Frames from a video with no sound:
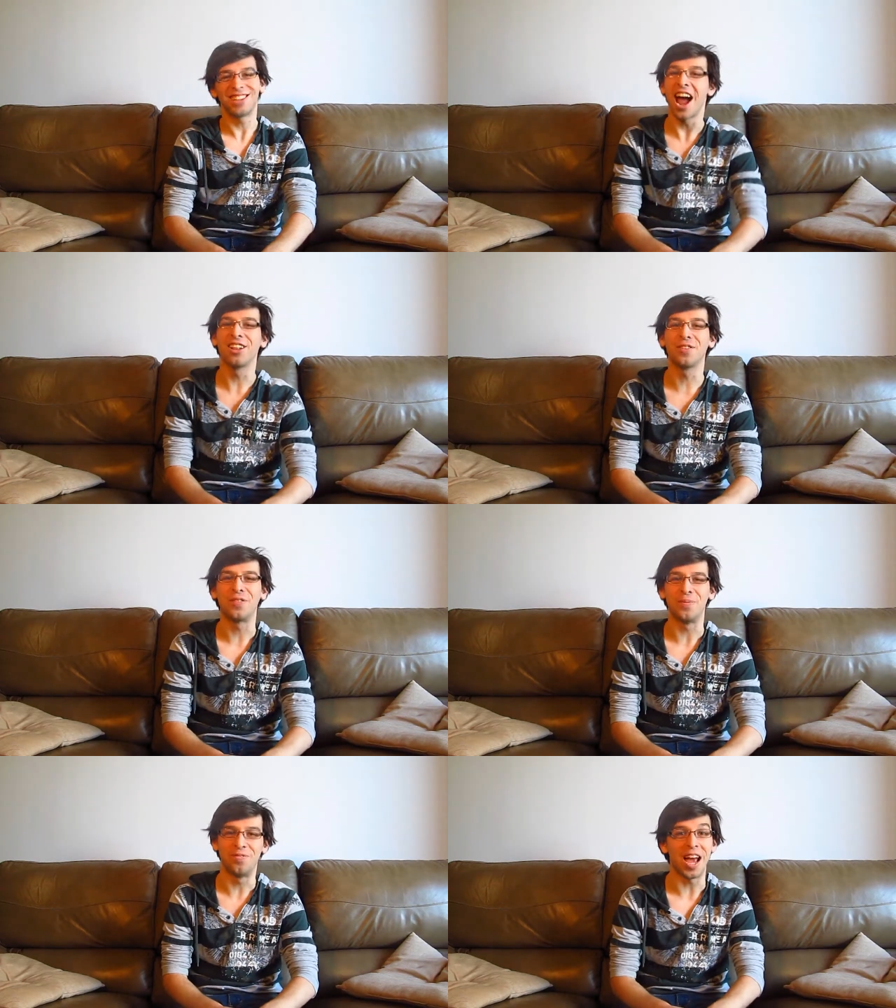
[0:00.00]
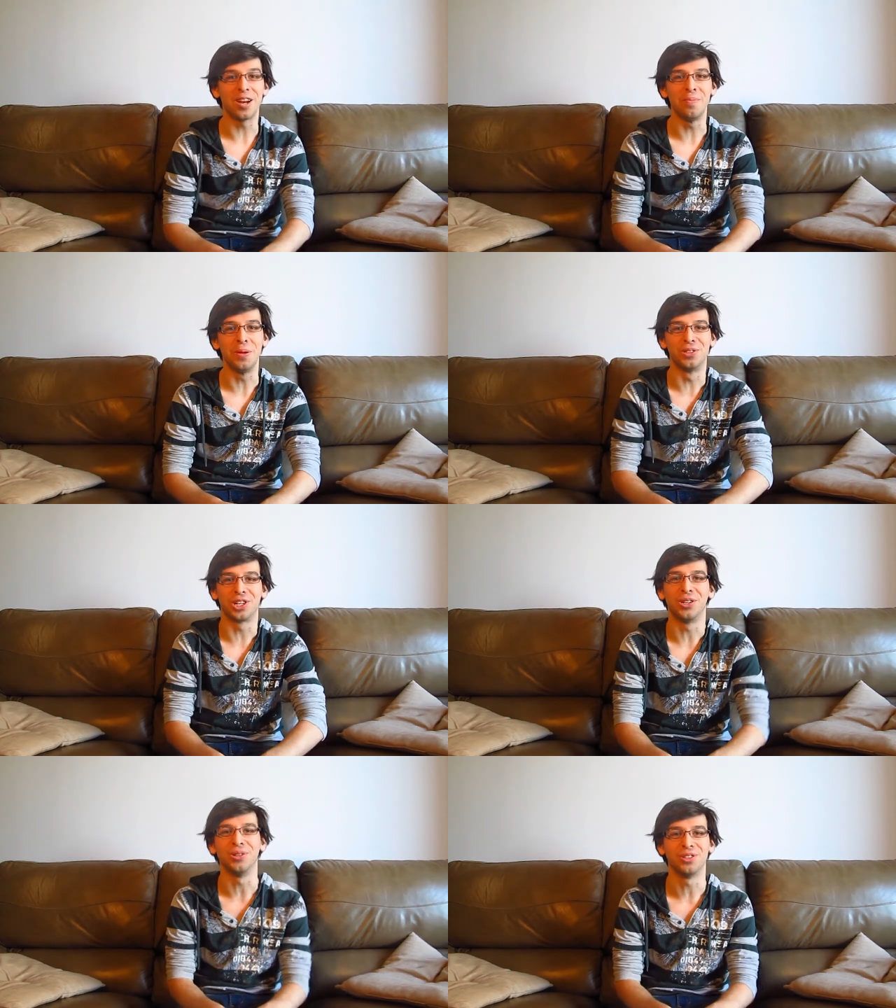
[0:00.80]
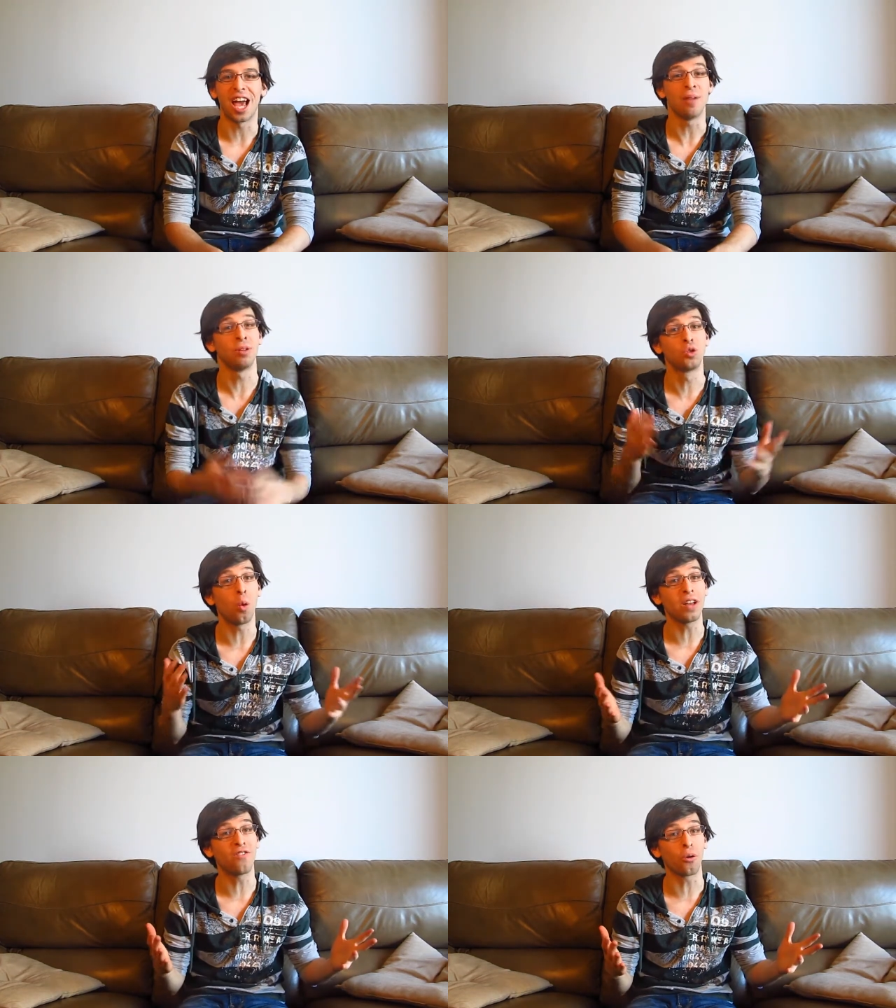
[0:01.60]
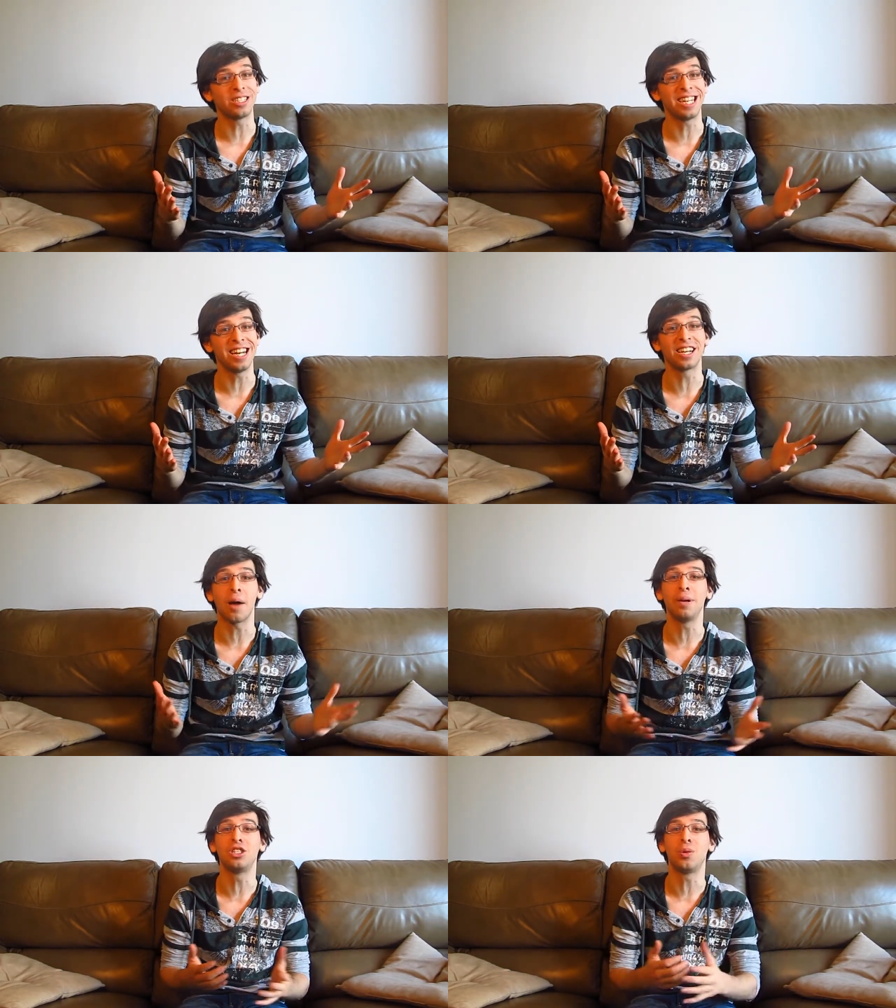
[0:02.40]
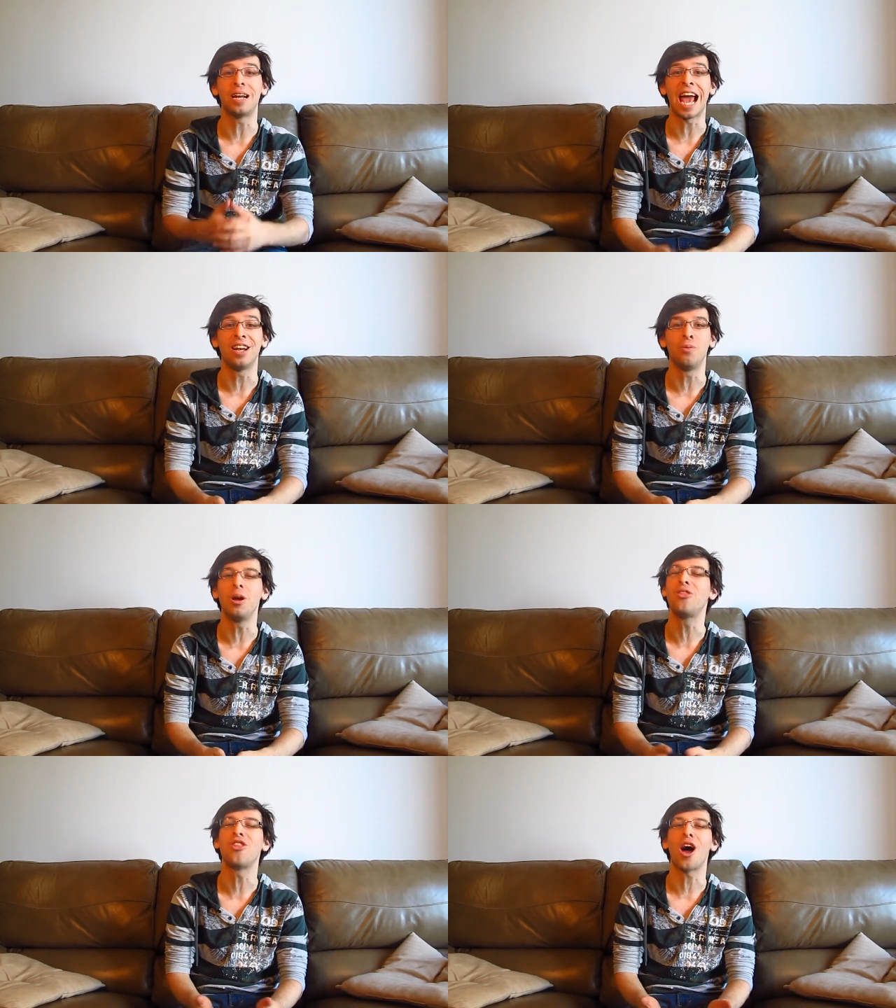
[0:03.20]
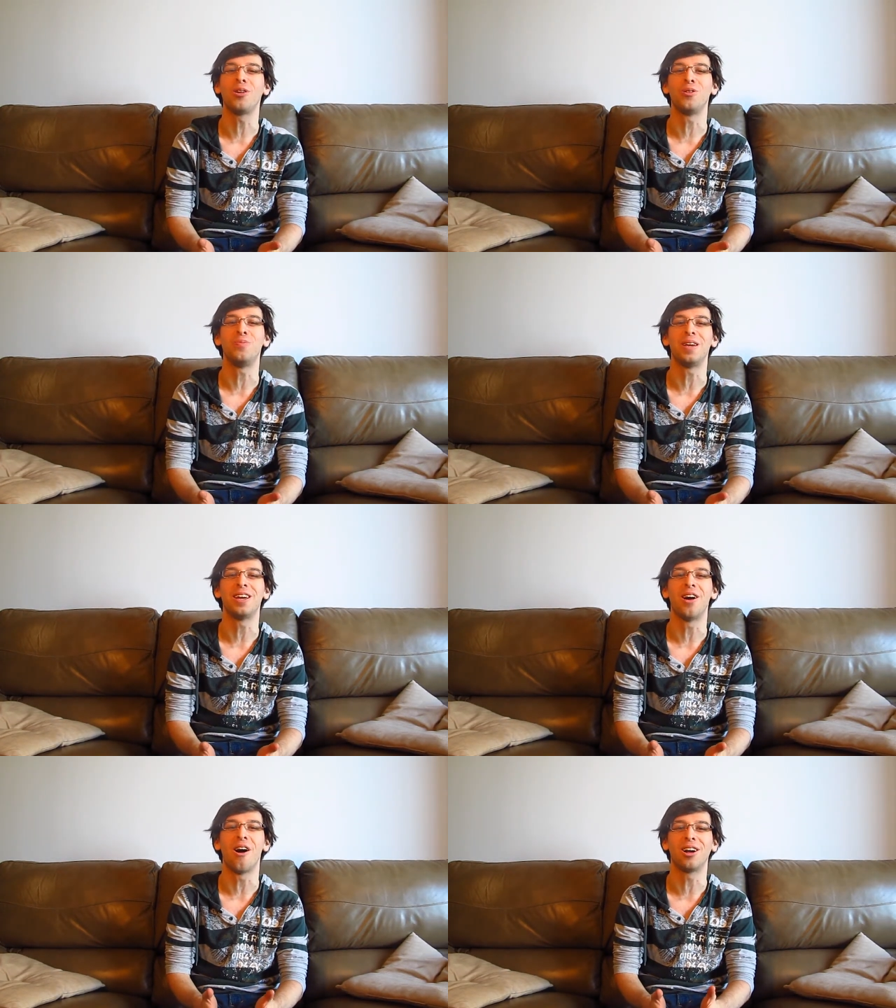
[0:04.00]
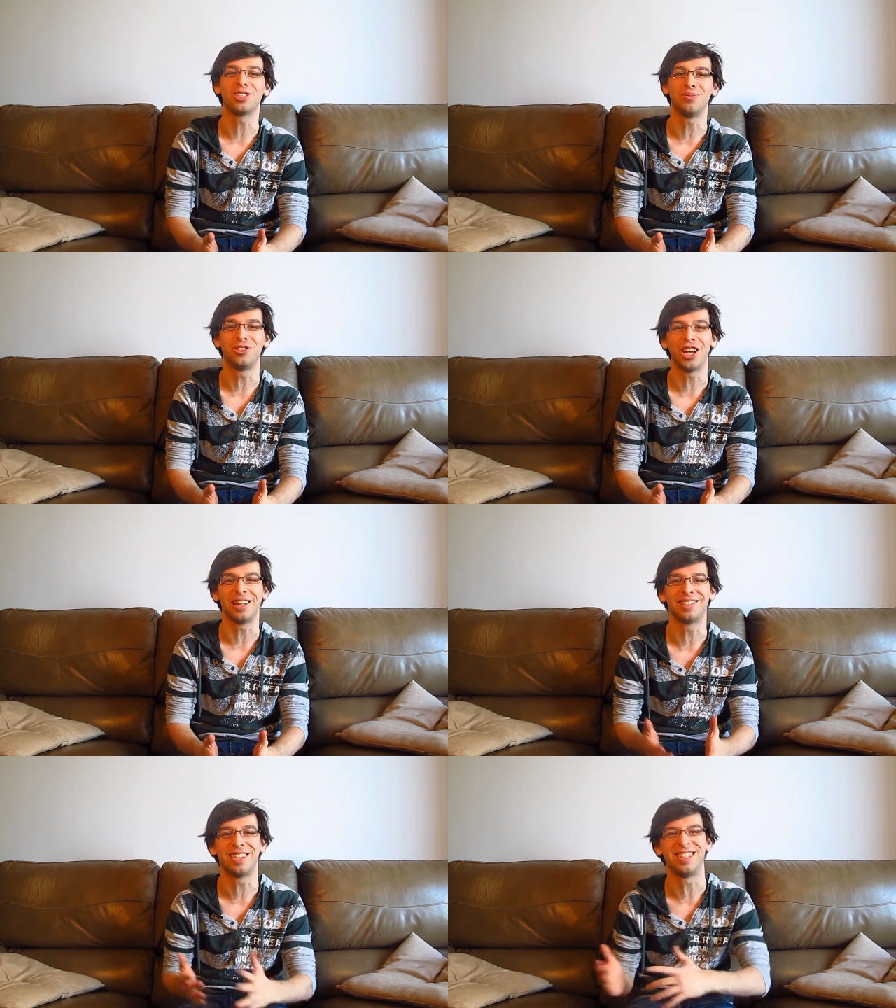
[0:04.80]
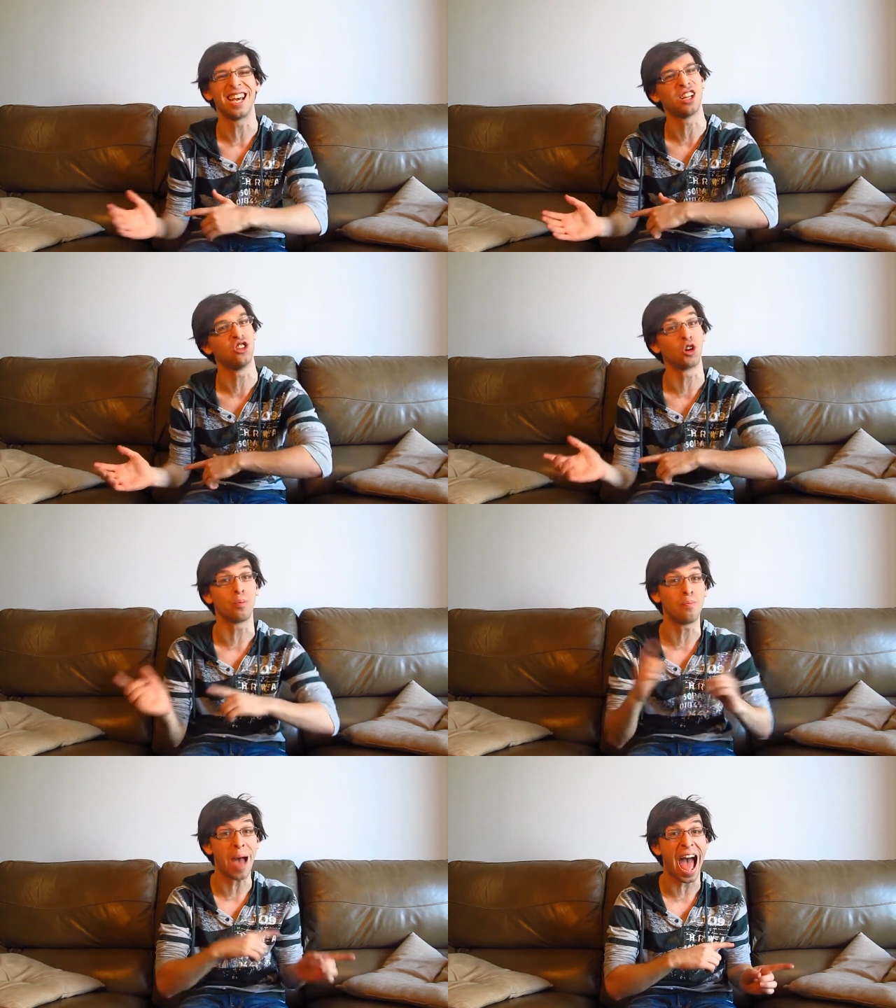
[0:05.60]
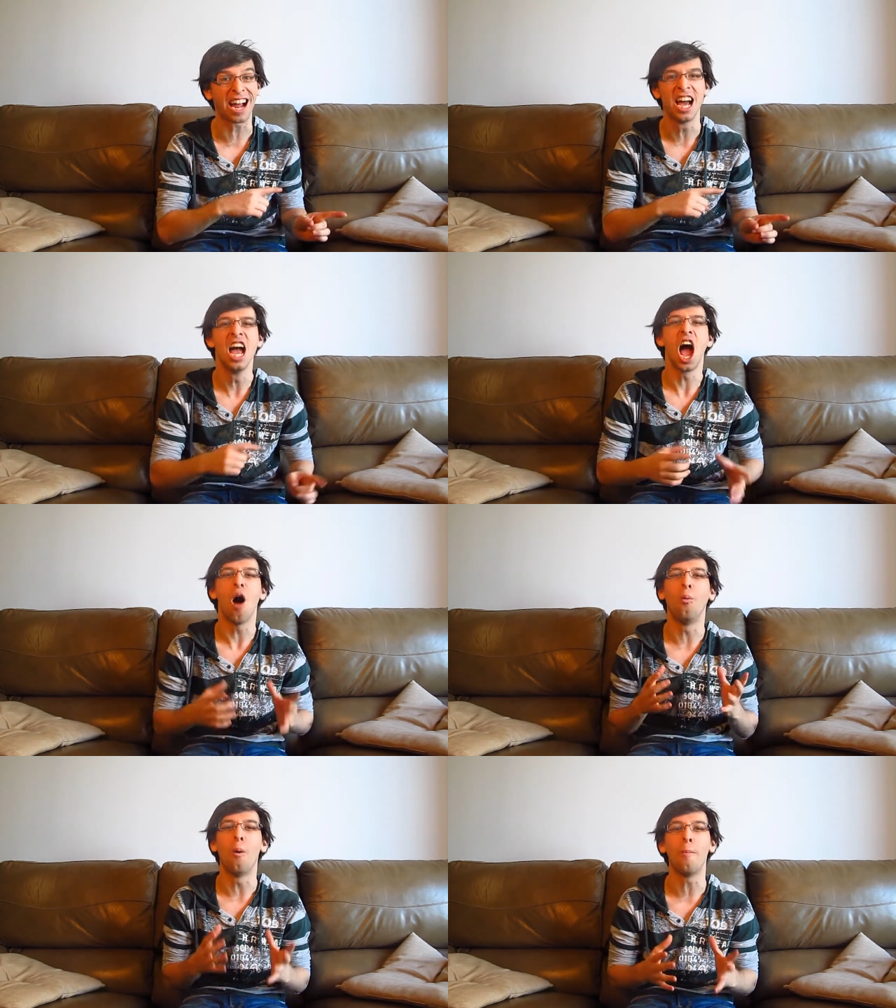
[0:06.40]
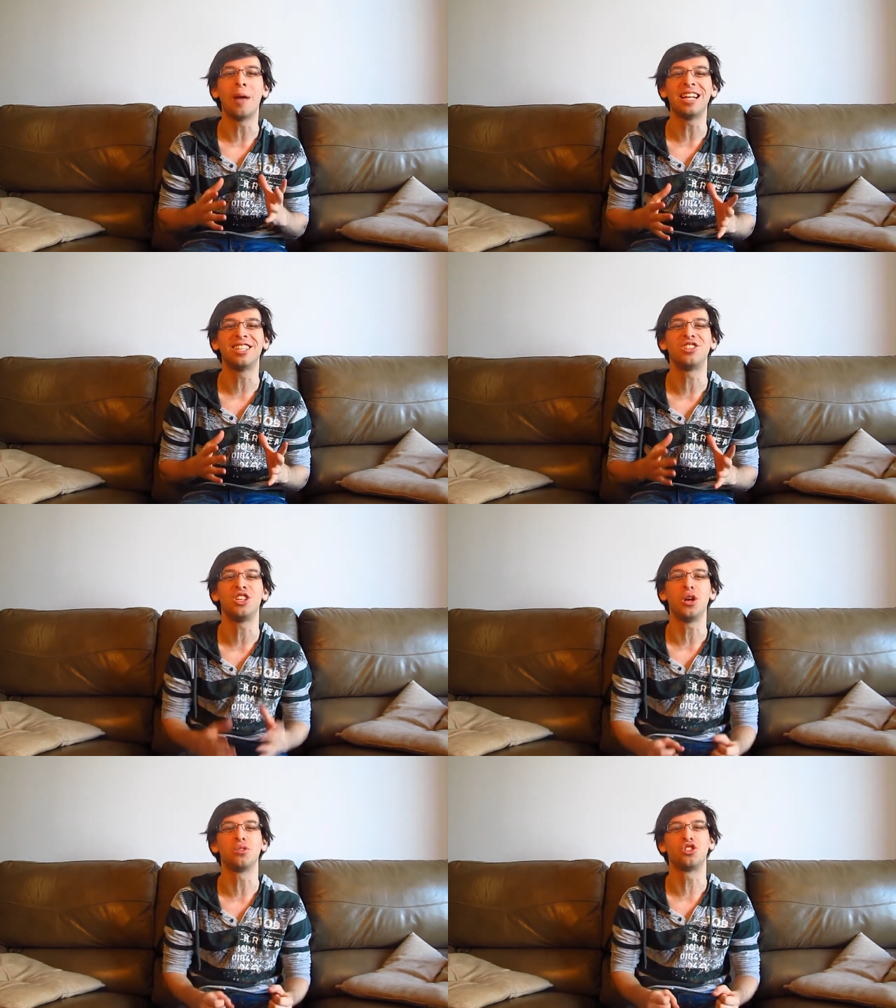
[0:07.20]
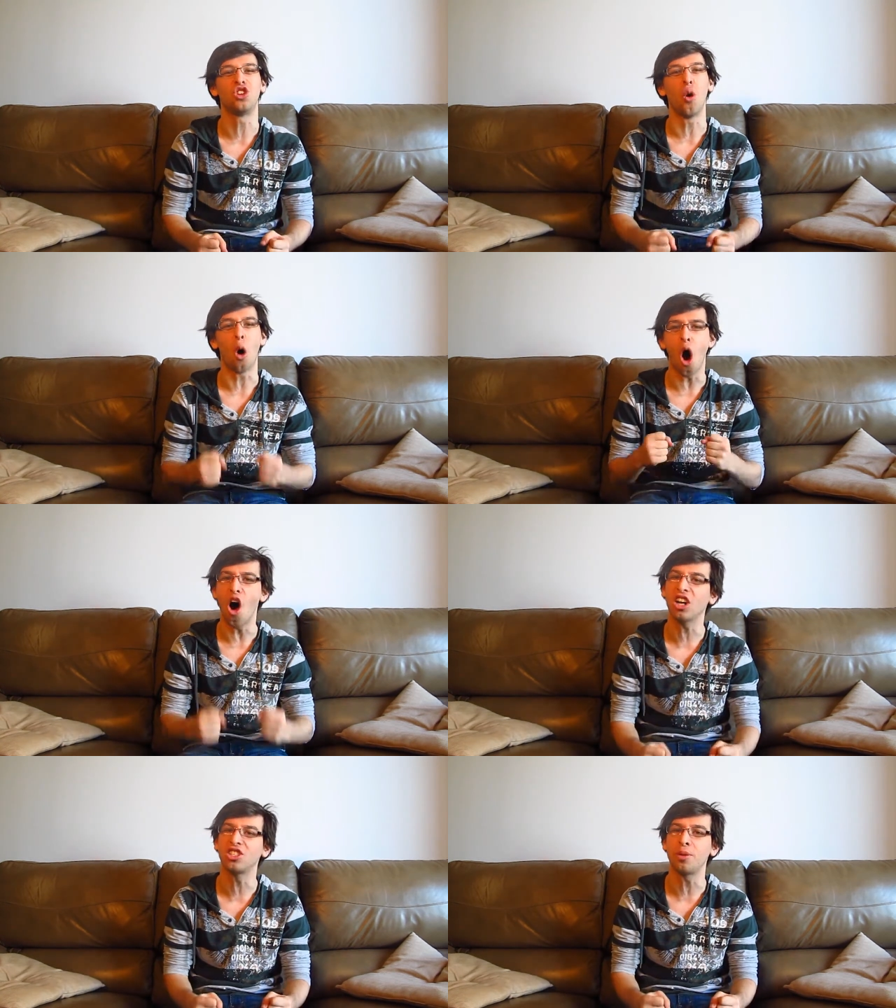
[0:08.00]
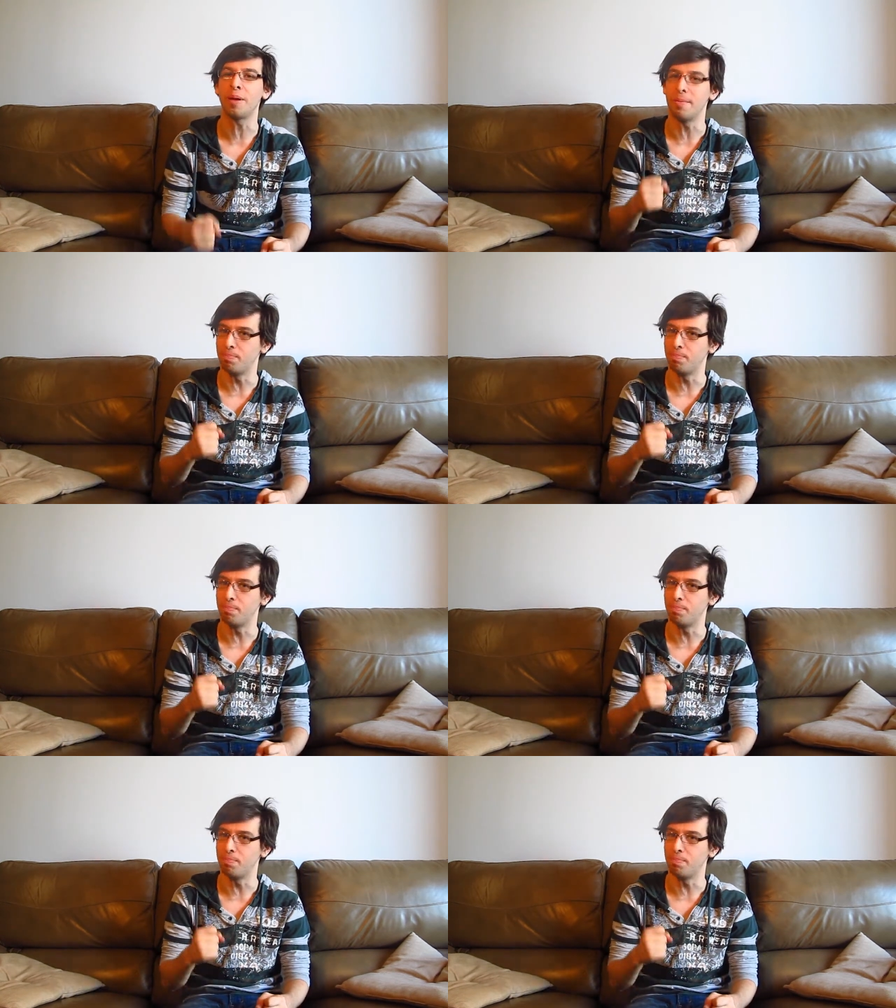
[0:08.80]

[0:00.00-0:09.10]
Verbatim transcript: Tyler from Fandom Musicals, and with 2014 coming to an end, we thought it would be an awesome chance to take a look back at what made this year so awesome,